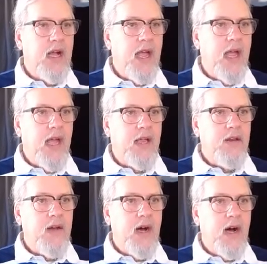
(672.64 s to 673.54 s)

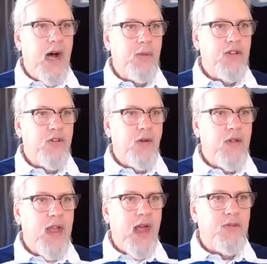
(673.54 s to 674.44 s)
And I would
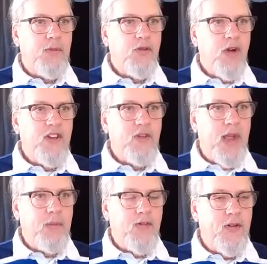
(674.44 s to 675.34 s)
certainly have some scratch
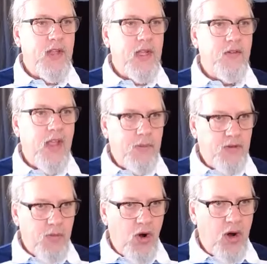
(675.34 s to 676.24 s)
paper for the exam
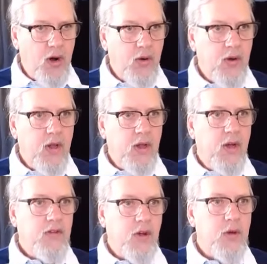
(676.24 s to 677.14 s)
tomorrow,
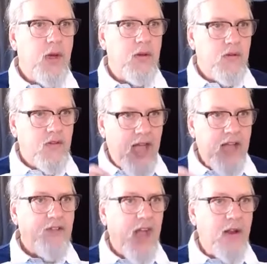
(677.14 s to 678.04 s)
so you can
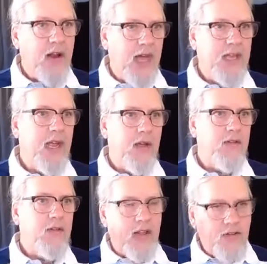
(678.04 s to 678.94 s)
sketch out
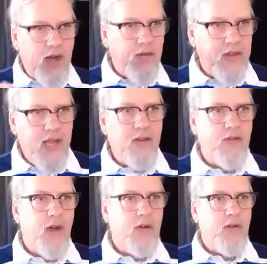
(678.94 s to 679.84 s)
ideas, sketch out the data
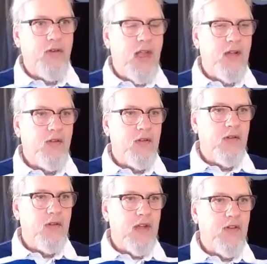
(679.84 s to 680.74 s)
structure,
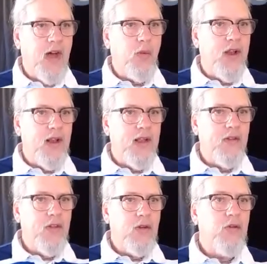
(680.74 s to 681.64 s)
sketch out what it
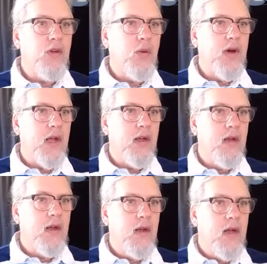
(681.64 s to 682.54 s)
is that you're doing.
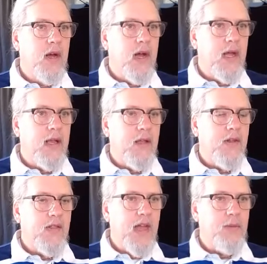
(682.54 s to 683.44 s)
And I
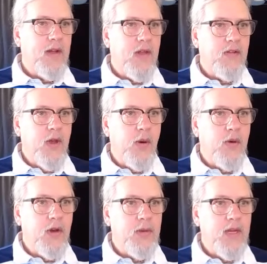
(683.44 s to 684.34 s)
think that'll make things go
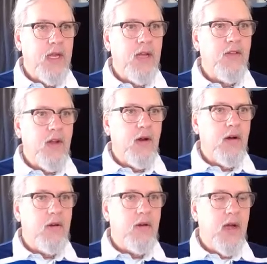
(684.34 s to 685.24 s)
a little bit
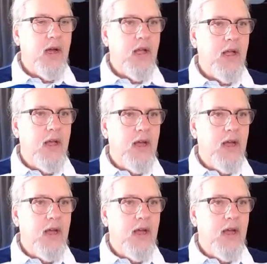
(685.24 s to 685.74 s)
easier, okay?